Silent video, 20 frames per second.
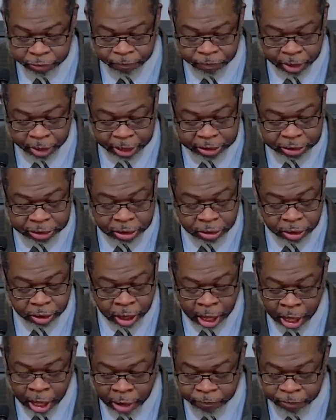
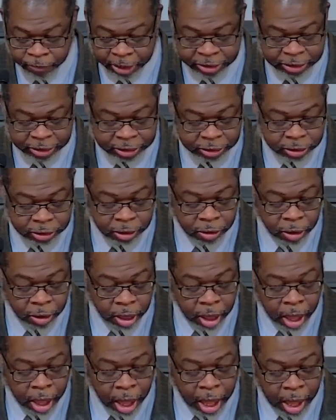Francisco
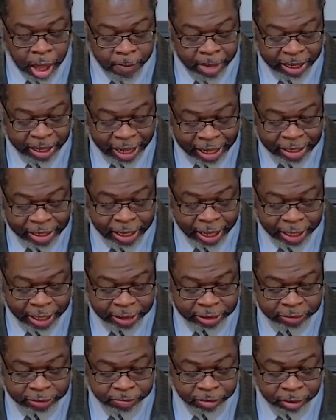
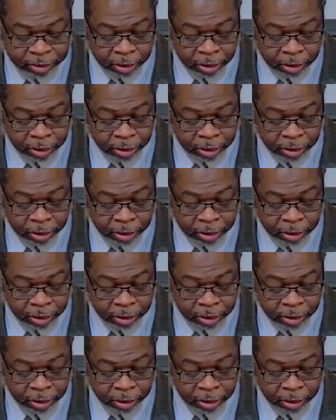Menendez,